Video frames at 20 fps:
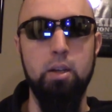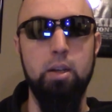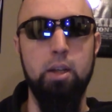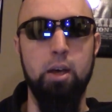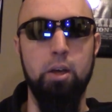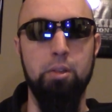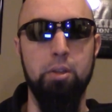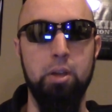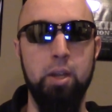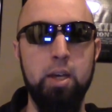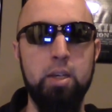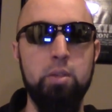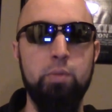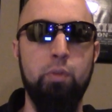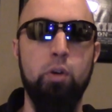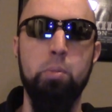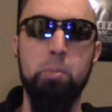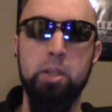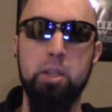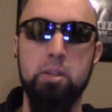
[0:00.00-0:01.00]
Now, the next
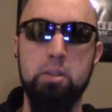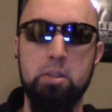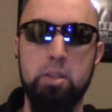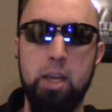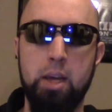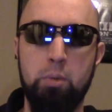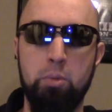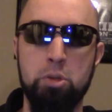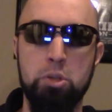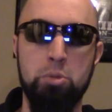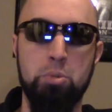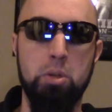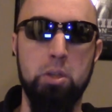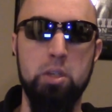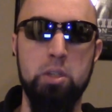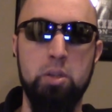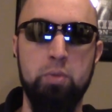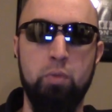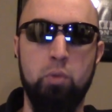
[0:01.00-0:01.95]
film on this set was released